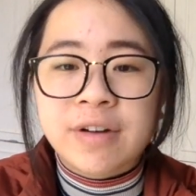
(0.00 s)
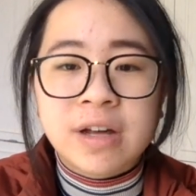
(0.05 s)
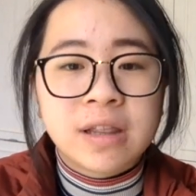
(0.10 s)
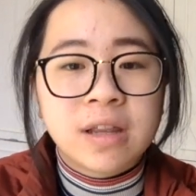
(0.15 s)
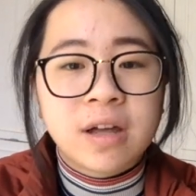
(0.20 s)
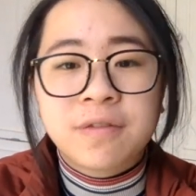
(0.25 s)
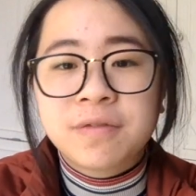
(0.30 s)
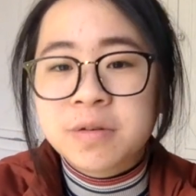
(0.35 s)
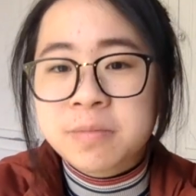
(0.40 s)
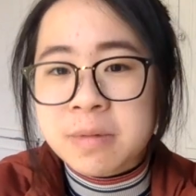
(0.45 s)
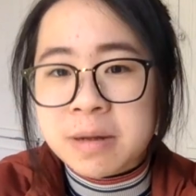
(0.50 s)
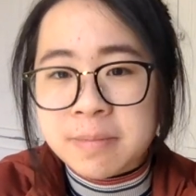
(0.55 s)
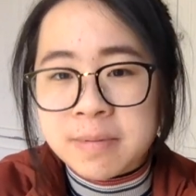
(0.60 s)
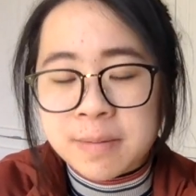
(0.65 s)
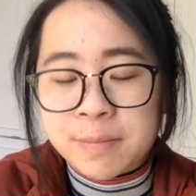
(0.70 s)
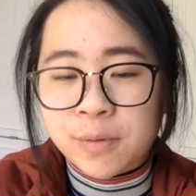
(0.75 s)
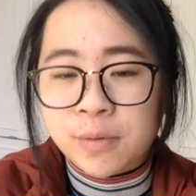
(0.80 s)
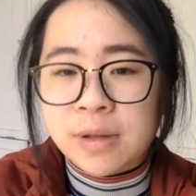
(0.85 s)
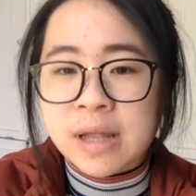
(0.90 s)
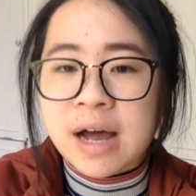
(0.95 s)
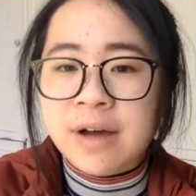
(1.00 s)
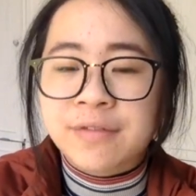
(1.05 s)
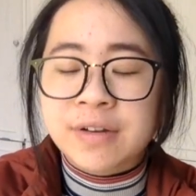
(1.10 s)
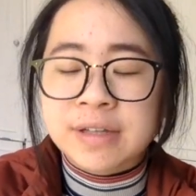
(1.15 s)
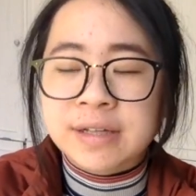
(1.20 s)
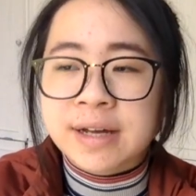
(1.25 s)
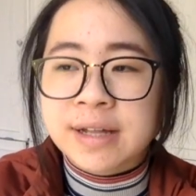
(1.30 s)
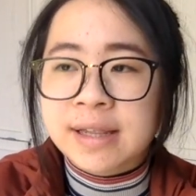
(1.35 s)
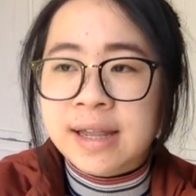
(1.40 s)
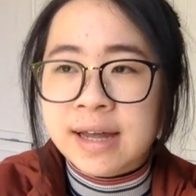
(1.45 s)
I love to make people laugh,
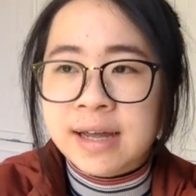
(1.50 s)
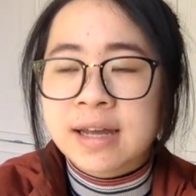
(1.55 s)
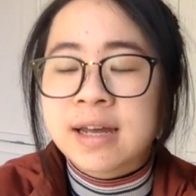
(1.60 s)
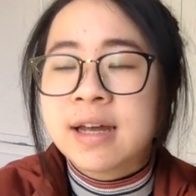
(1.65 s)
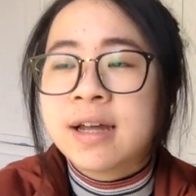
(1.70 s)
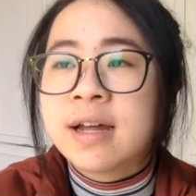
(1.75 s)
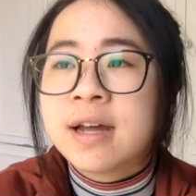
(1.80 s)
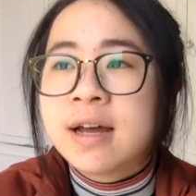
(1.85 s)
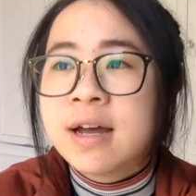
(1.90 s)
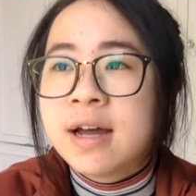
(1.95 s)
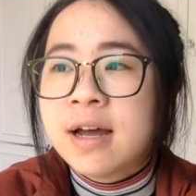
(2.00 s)
and I like it